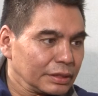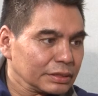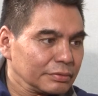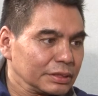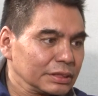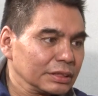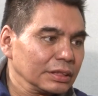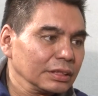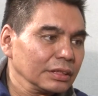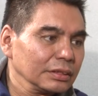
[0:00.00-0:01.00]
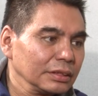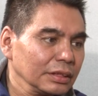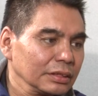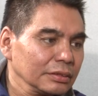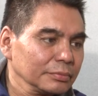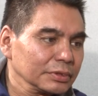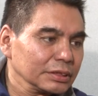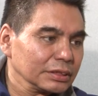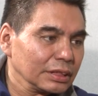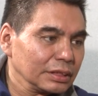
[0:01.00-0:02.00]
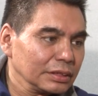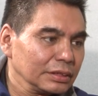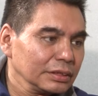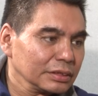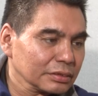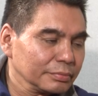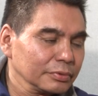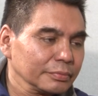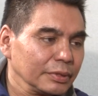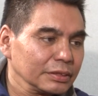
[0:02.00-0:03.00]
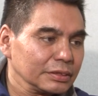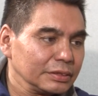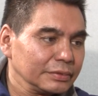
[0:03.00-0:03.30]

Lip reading: switch it yet the most hitain is kapunt match.